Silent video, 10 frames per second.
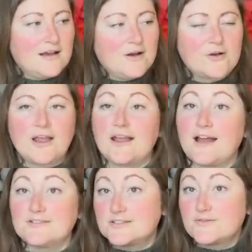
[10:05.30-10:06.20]
Okay,
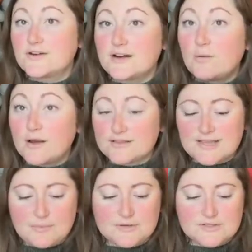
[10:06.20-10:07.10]
I just figured out why this
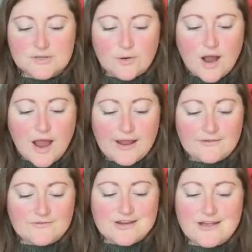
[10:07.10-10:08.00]
happened. So I
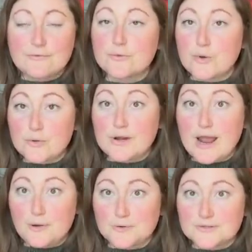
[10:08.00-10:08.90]
have never rowed
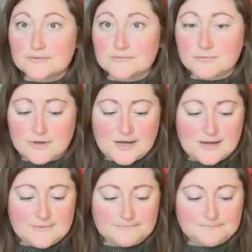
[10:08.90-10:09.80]
out when I
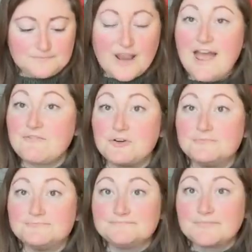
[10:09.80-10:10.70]
knit, ever.
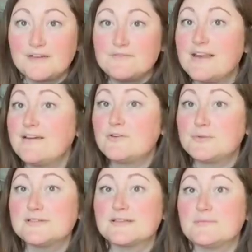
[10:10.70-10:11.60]
I've never
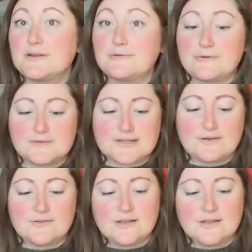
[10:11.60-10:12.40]
been somebody who rows out.